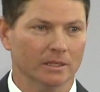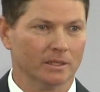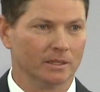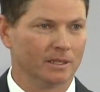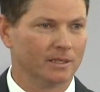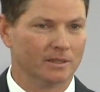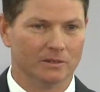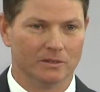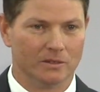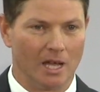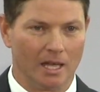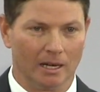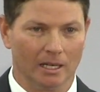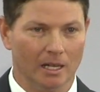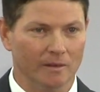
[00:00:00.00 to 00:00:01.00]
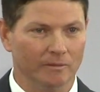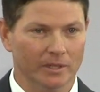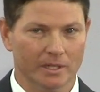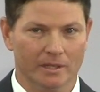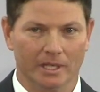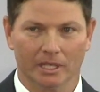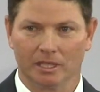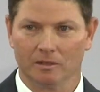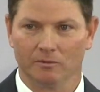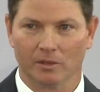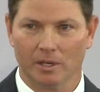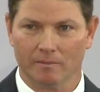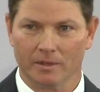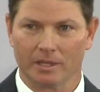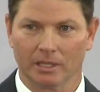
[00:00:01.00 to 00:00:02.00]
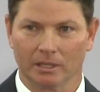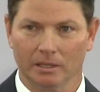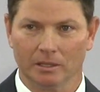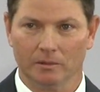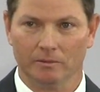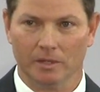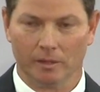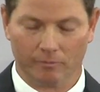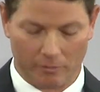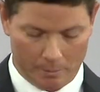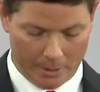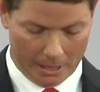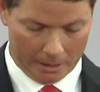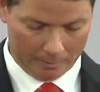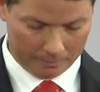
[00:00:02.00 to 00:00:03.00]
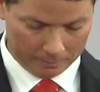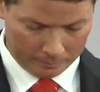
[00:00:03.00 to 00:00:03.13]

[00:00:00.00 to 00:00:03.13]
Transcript: And John, I love you and thank you for everything that you've done for me.